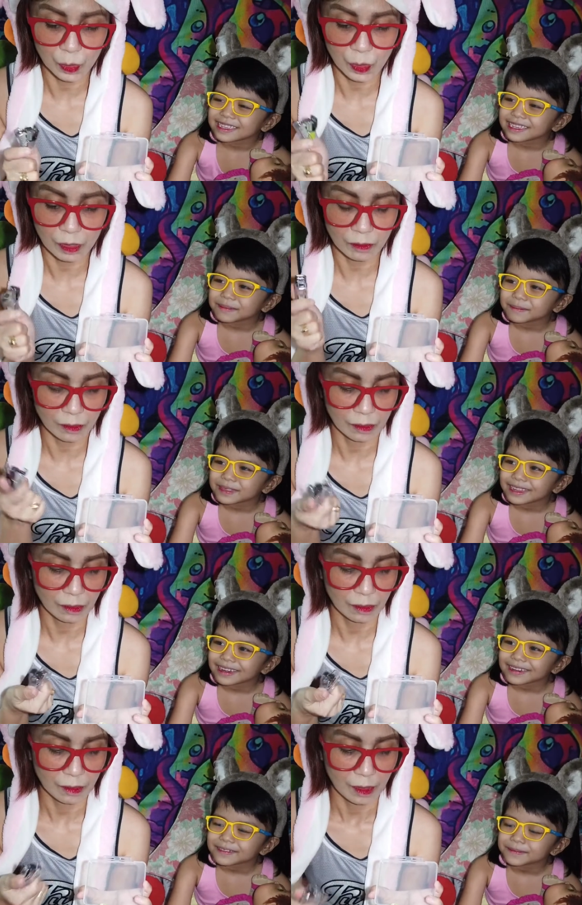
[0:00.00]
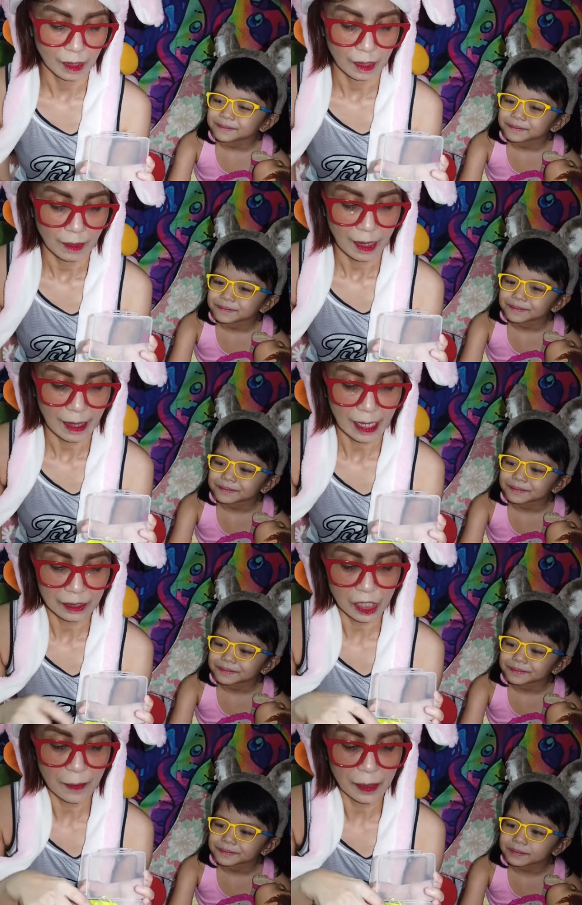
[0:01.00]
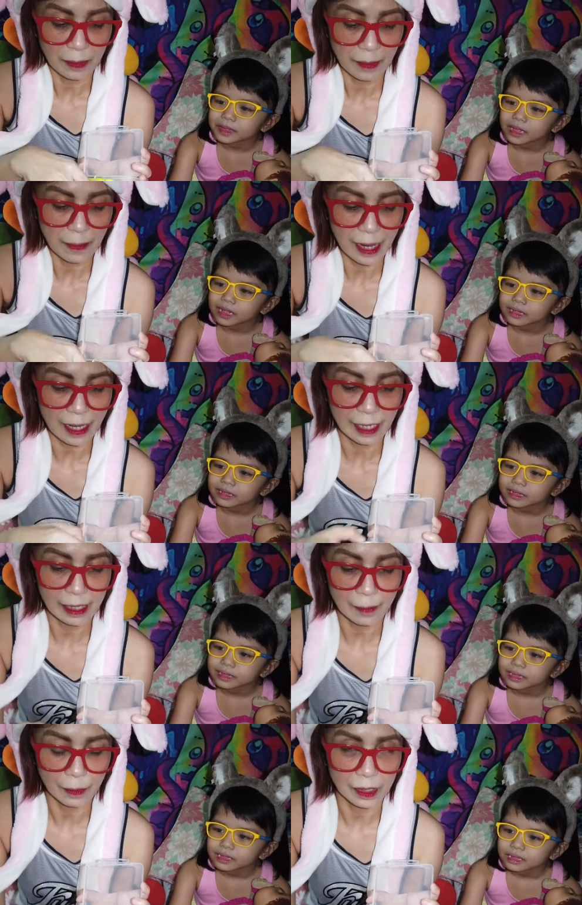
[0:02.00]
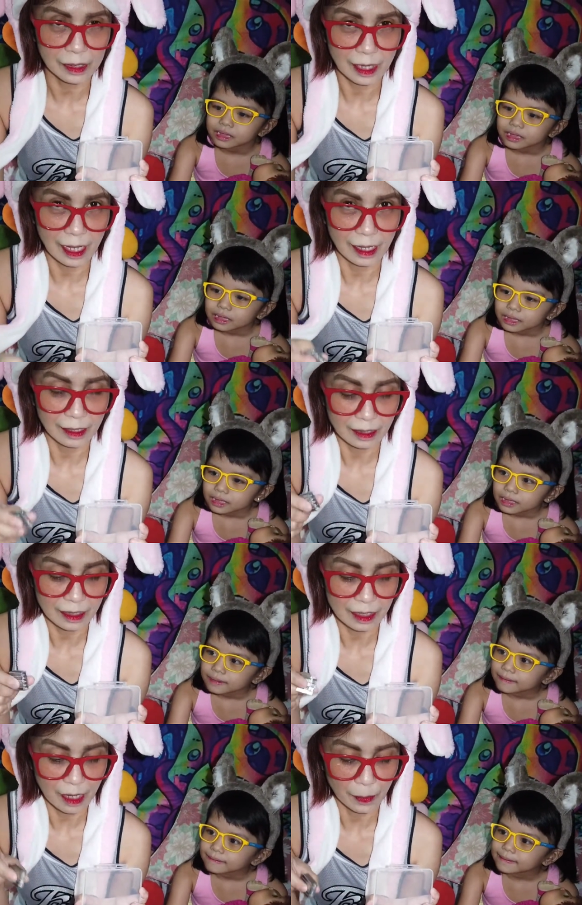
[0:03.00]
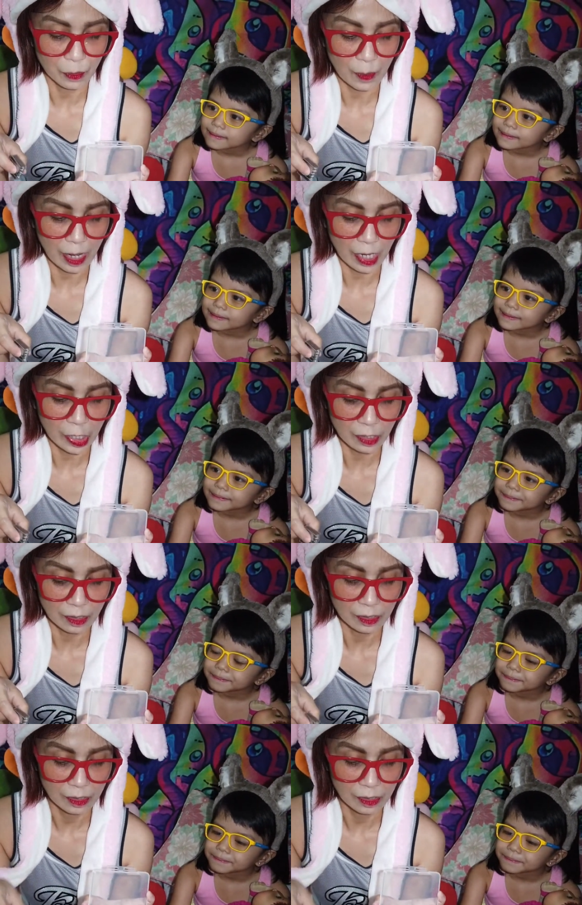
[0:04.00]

Speaker 1: cute. At syempre may bala number ten staple wire.